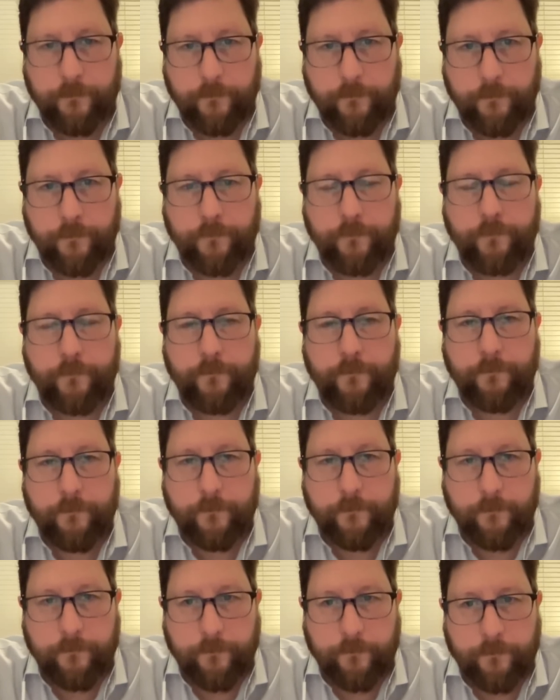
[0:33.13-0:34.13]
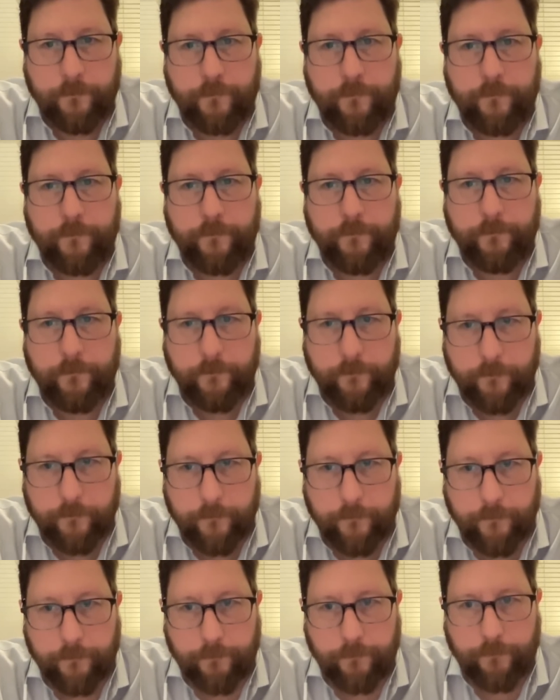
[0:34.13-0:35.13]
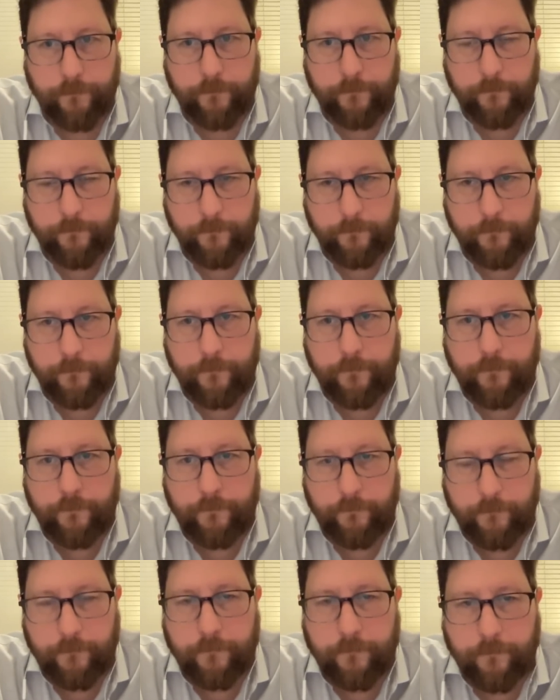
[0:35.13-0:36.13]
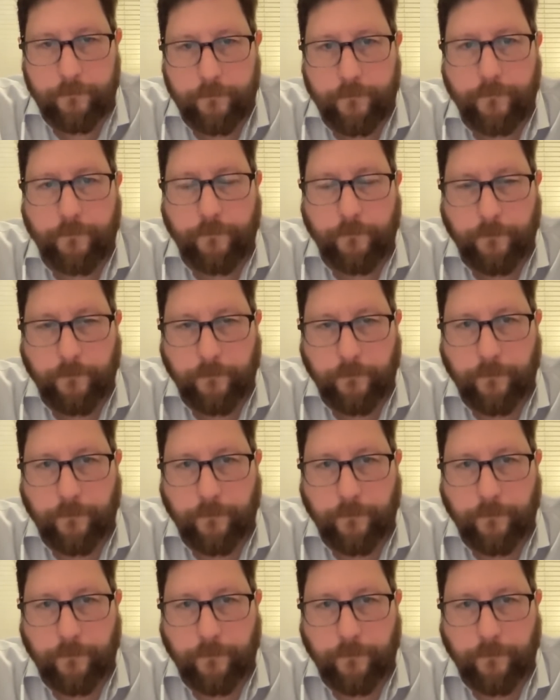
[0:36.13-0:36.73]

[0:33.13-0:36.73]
The person shown says nothing.